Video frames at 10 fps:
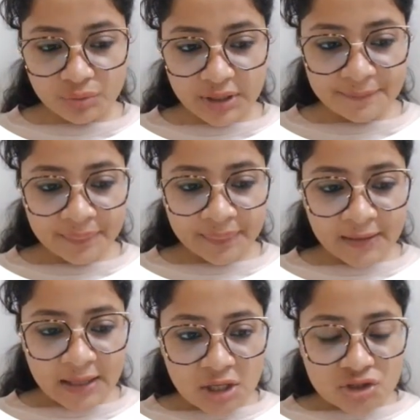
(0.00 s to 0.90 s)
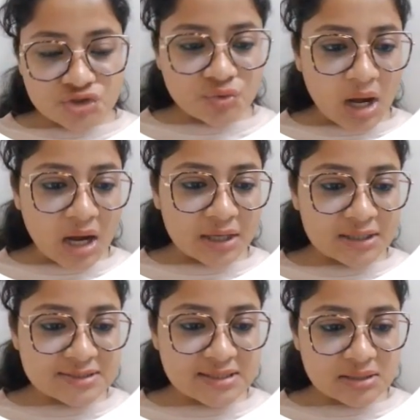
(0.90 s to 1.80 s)
Okay, so
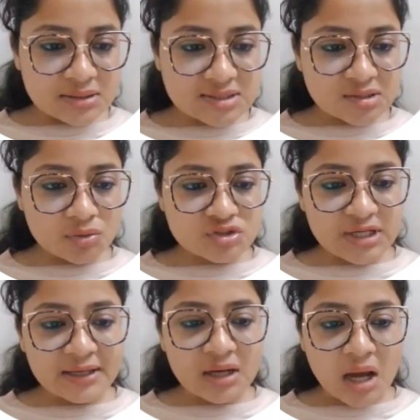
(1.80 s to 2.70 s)
arc, see, this looks like an